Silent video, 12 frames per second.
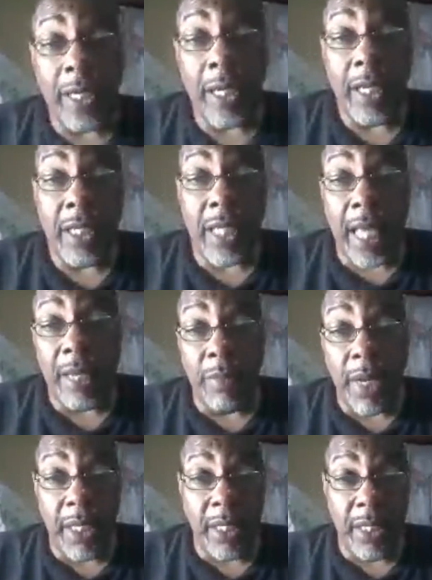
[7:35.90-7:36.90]

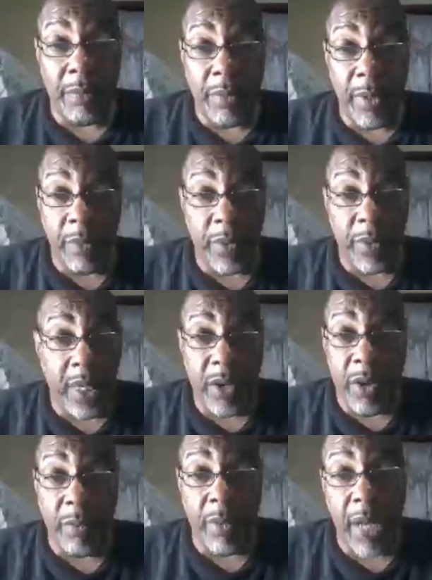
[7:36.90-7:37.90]
like-minded people, not
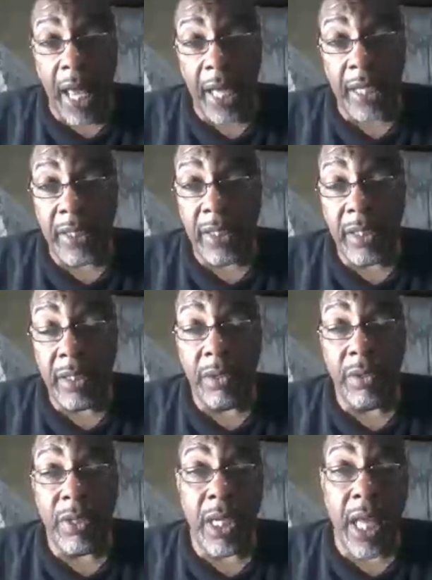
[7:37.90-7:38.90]
all blacks,
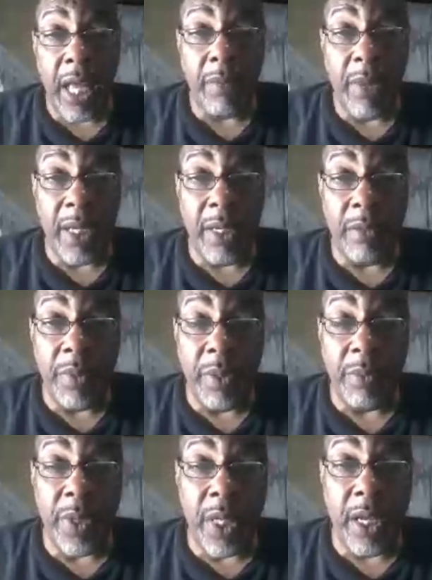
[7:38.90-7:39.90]
only like-minded
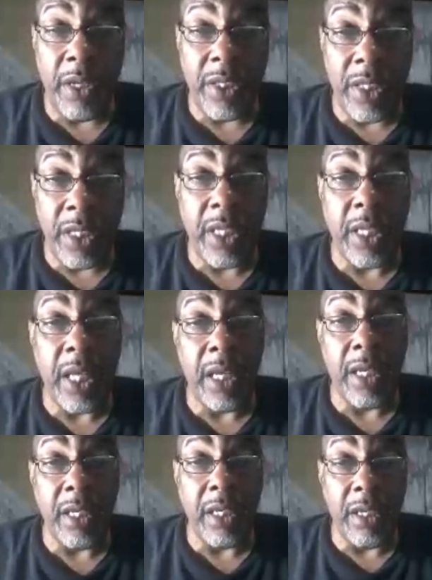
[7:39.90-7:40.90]
people that are seeing that
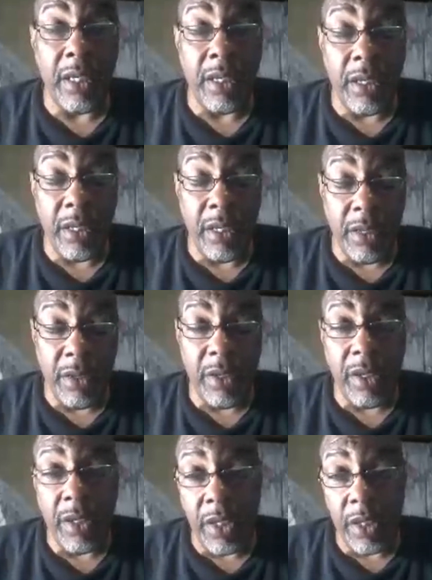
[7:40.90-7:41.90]

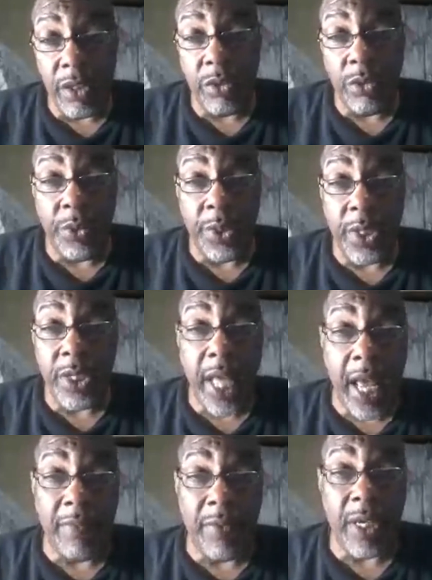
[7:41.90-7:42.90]
the truth is
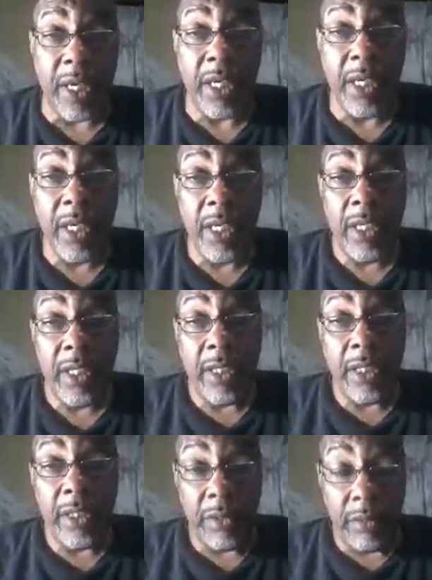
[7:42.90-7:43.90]
Africa
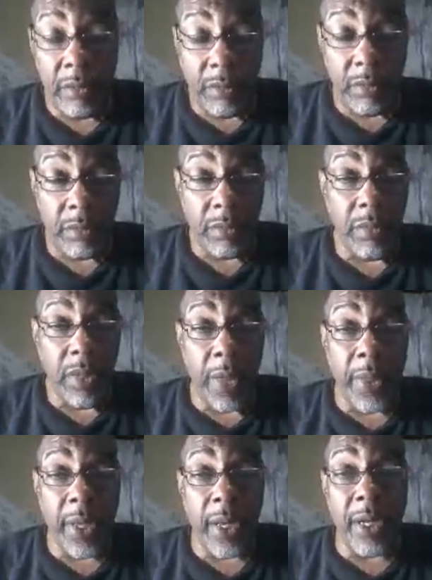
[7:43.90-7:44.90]
and
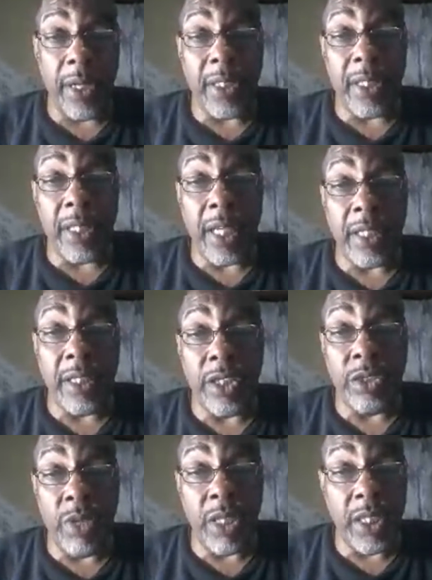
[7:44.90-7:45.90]
their debt
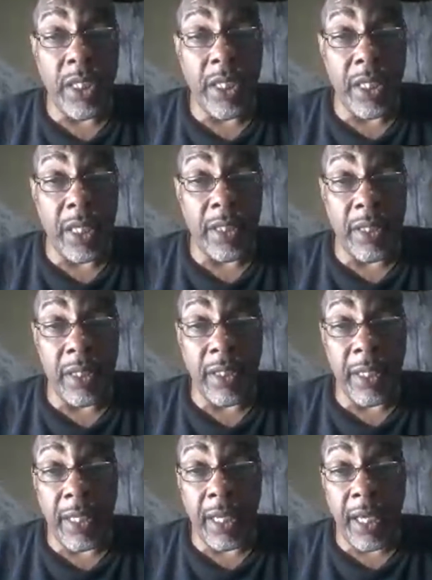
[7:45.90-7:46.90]
situation is as such
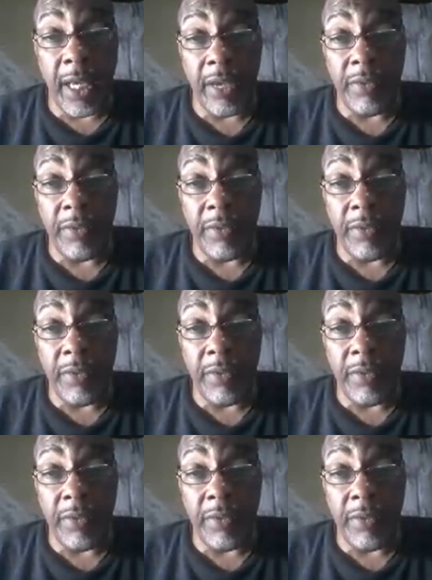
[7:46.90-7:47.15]
that they can't